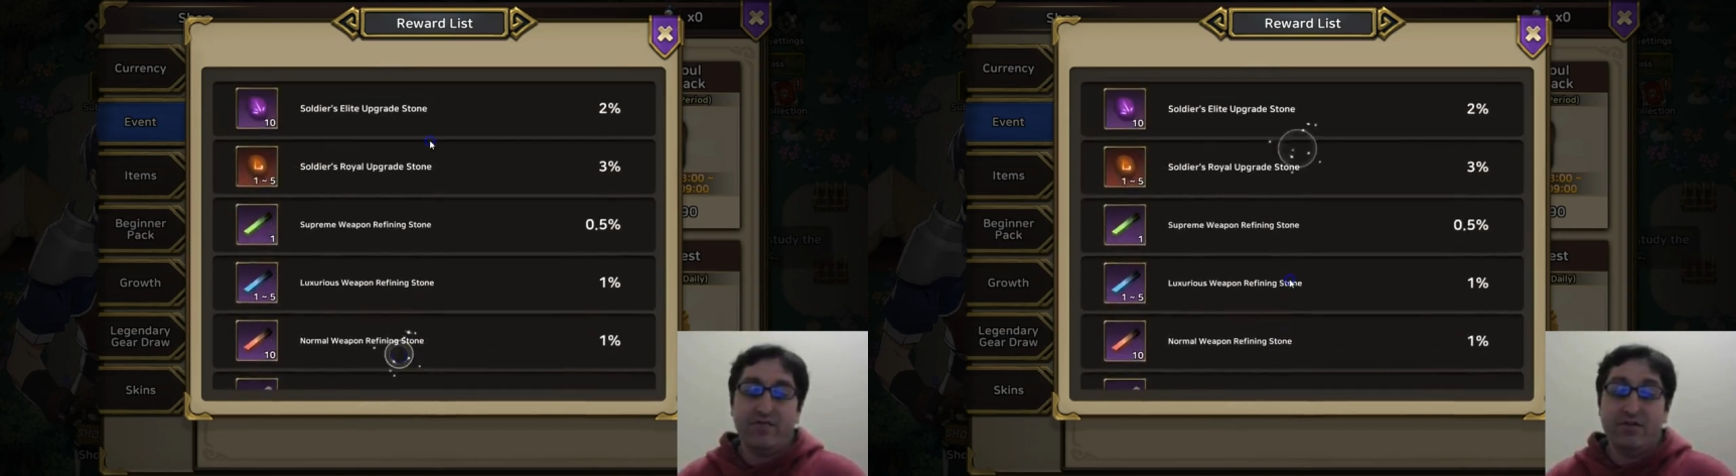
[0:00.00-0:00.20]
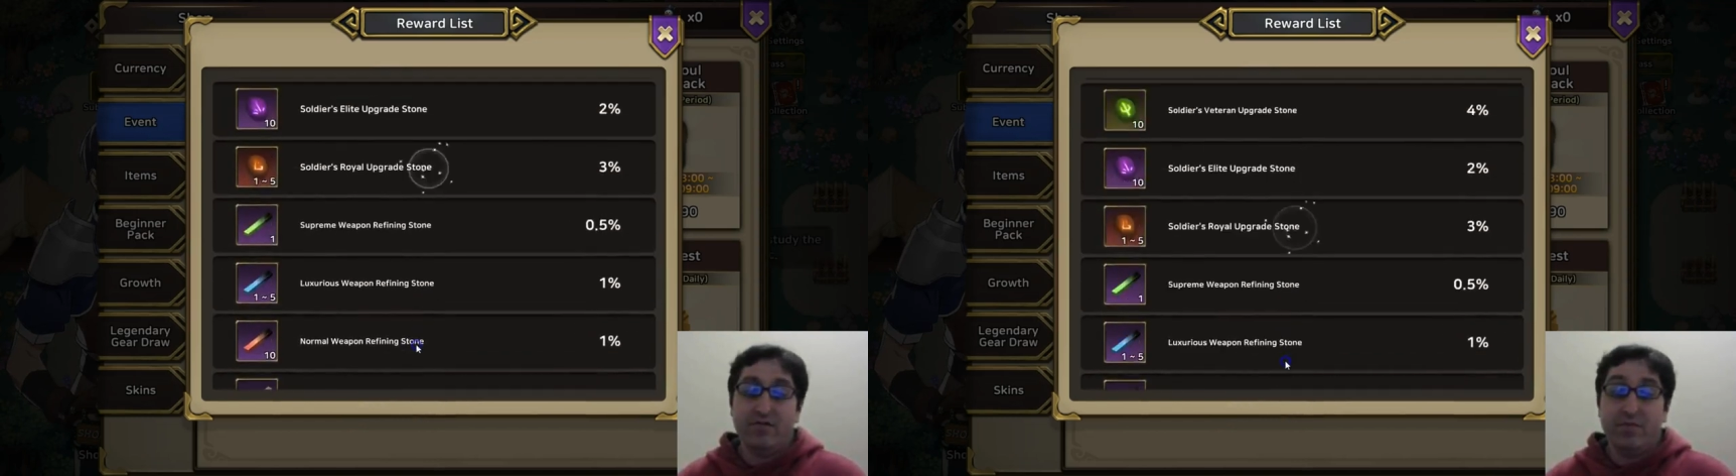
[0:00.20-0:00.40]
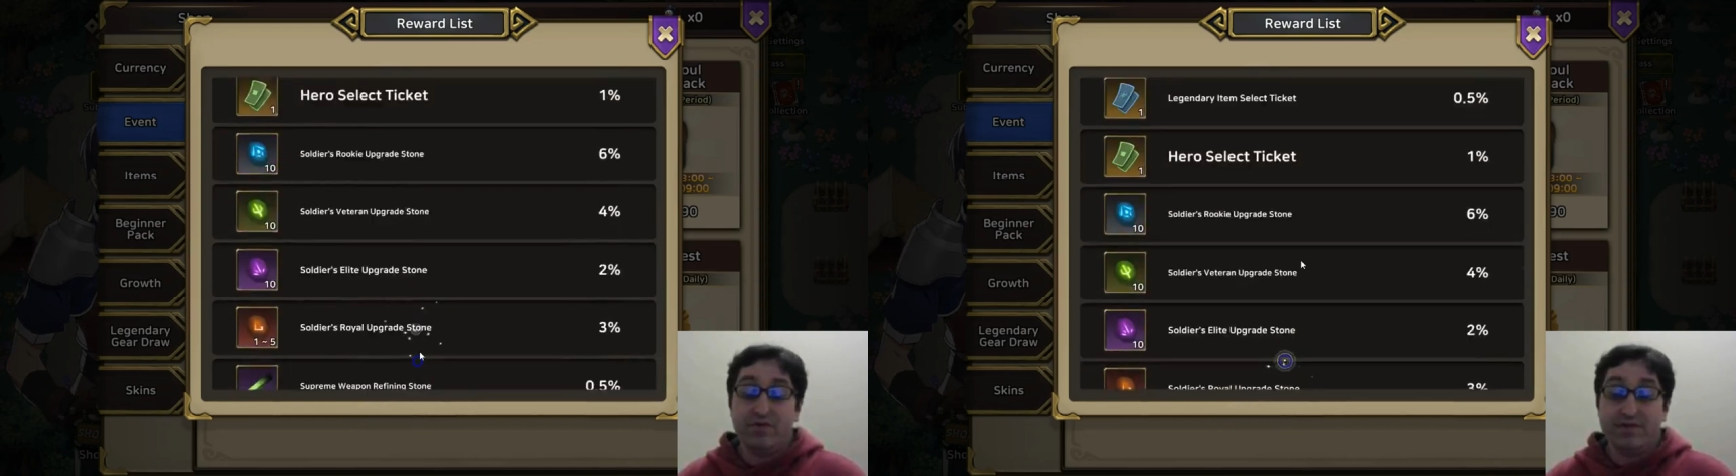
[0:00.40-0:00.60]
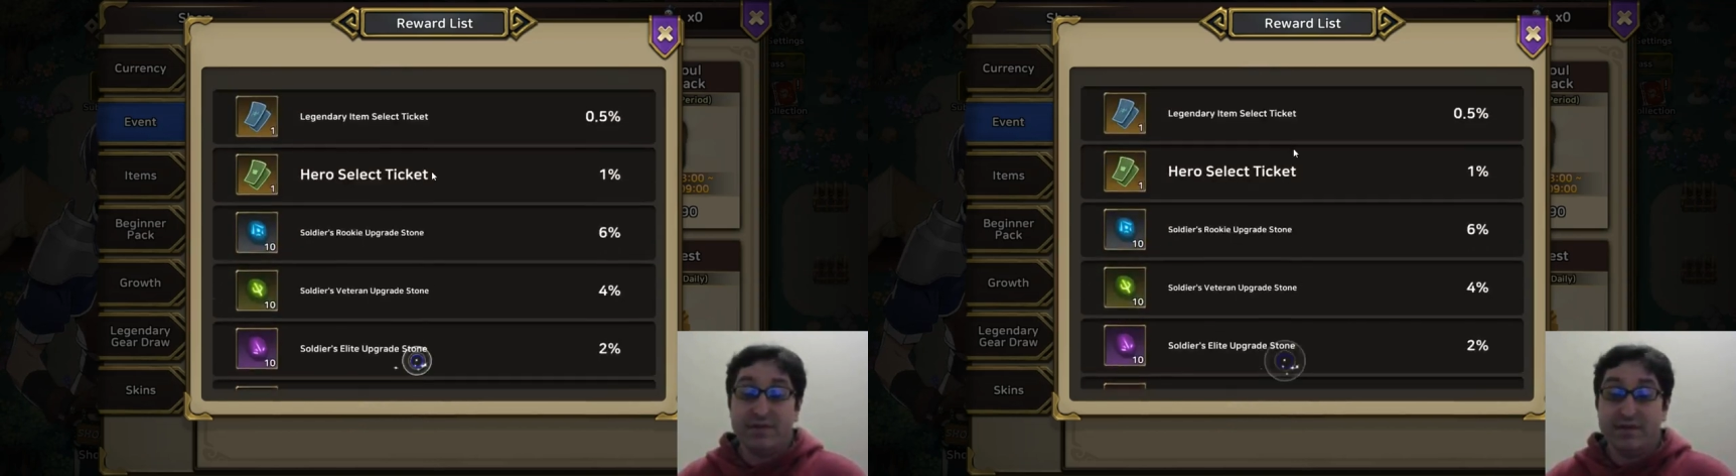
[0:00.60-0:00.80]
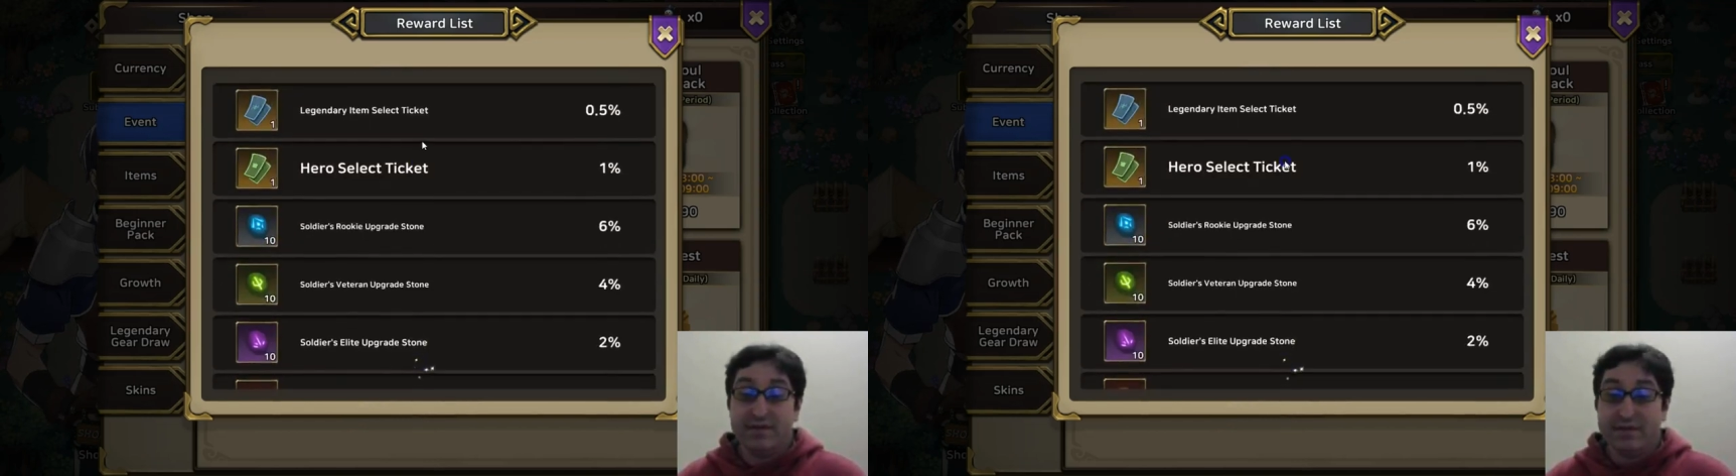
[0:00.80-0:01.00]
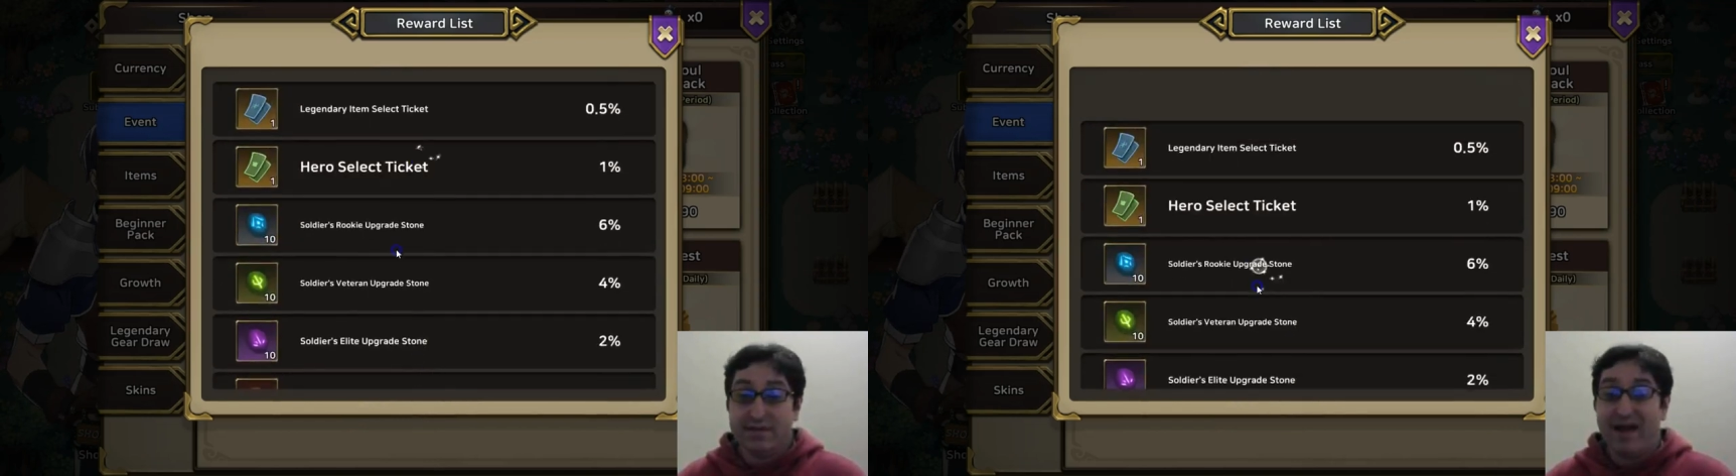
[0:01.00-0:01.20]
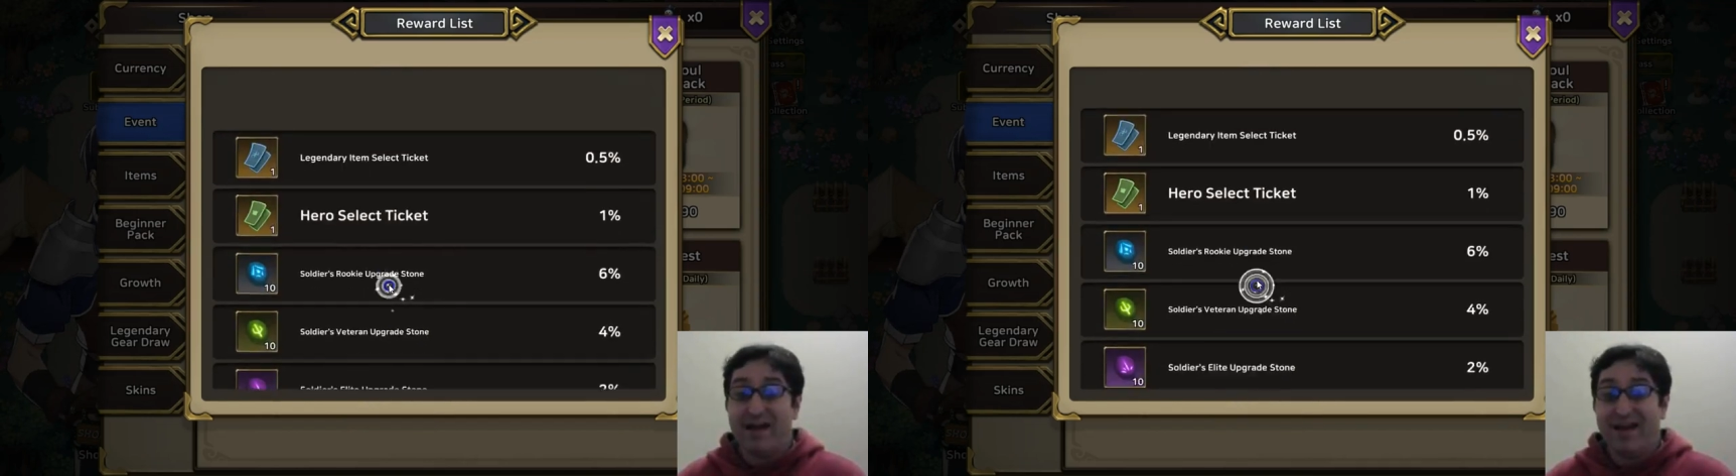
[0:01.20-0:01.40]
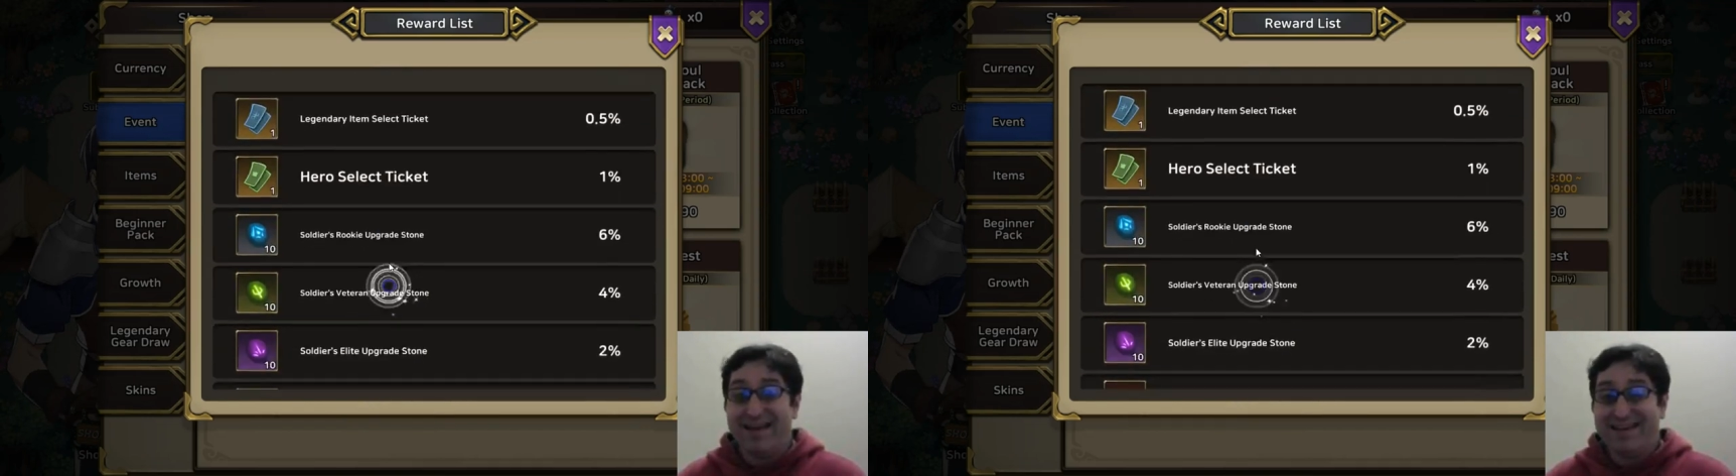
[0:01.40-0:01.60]
riddle box is I
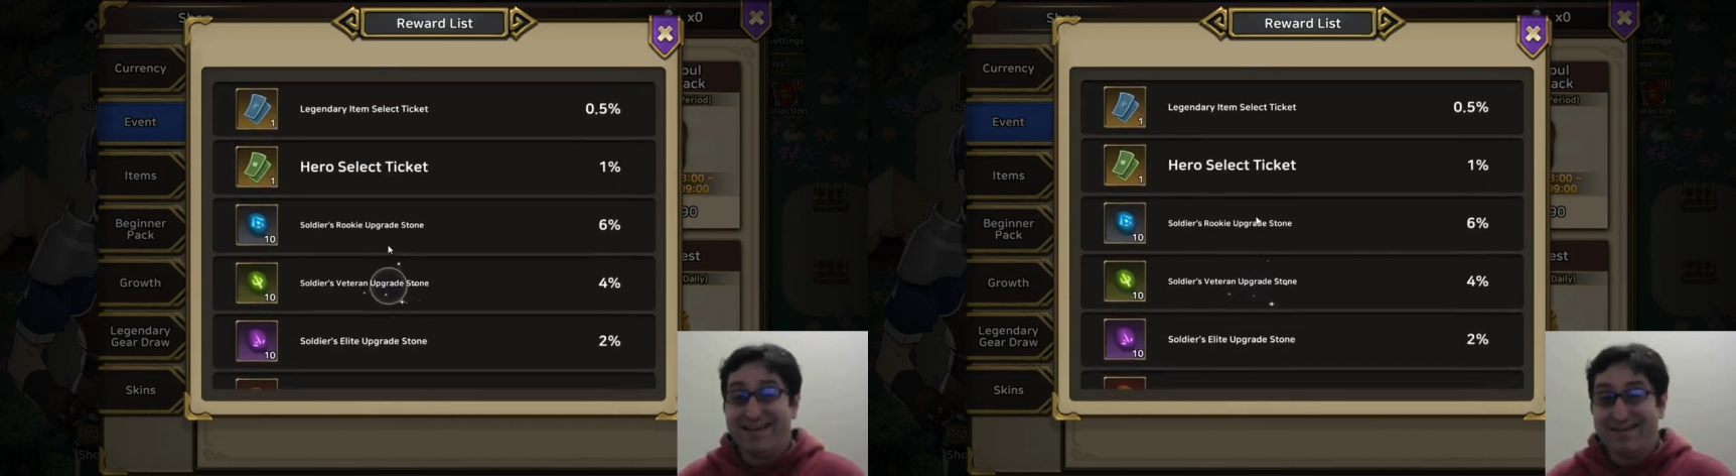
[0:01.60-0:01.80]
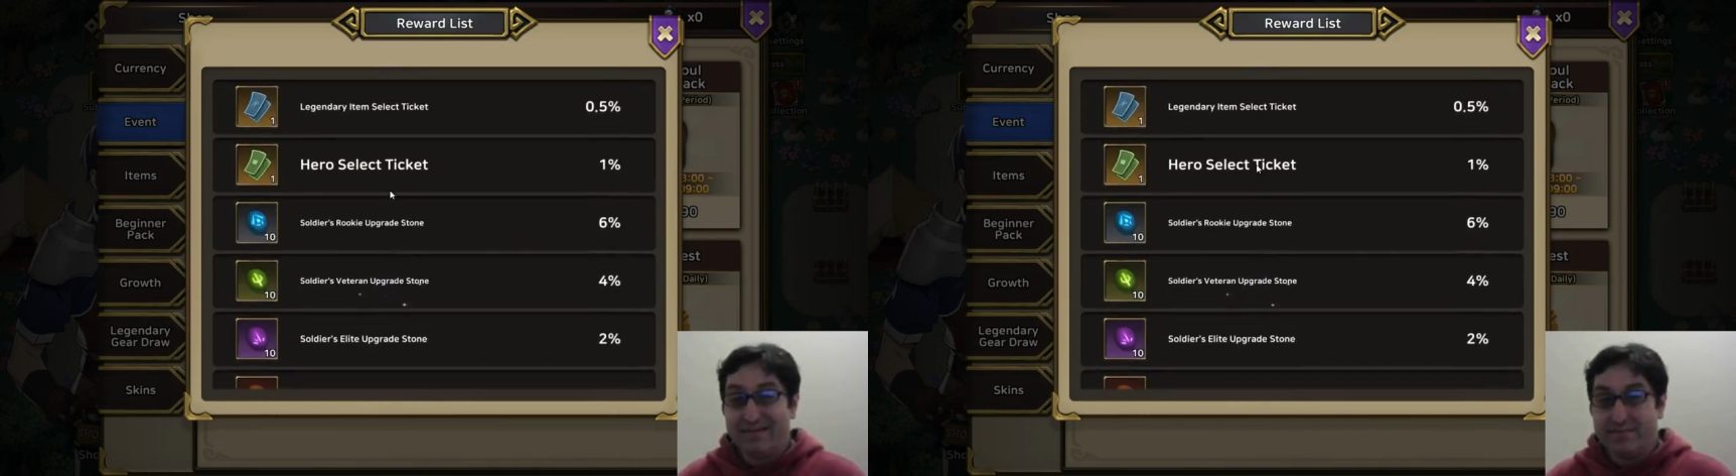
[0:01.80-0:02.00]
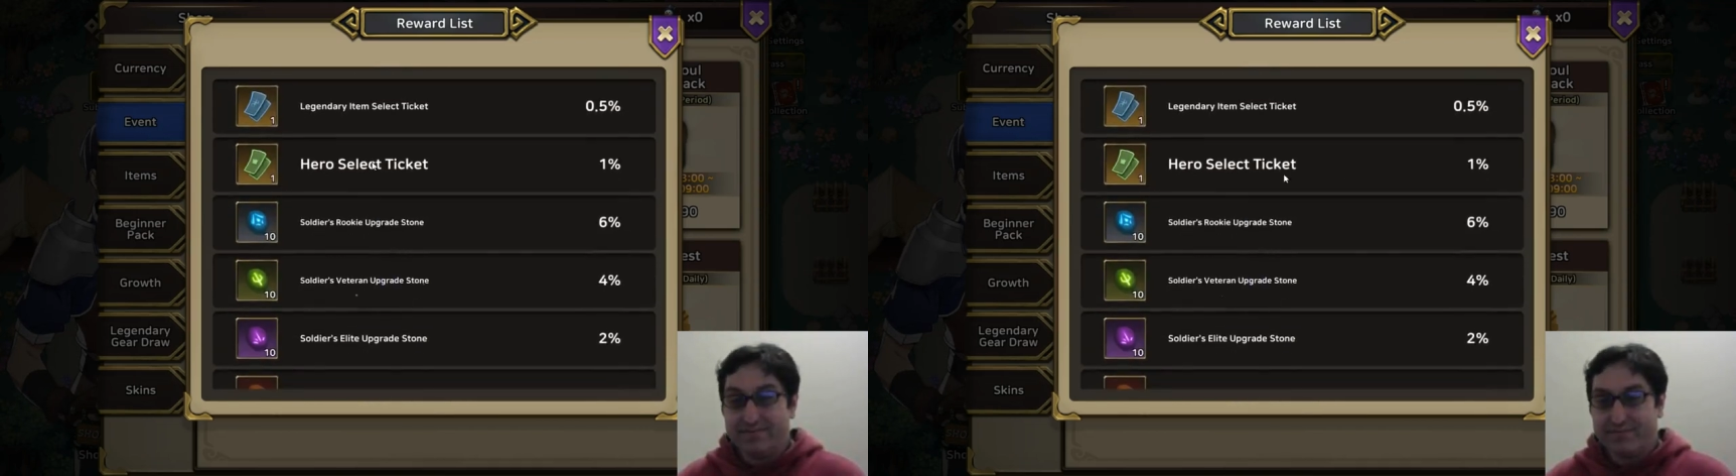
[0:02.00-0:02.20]
like it.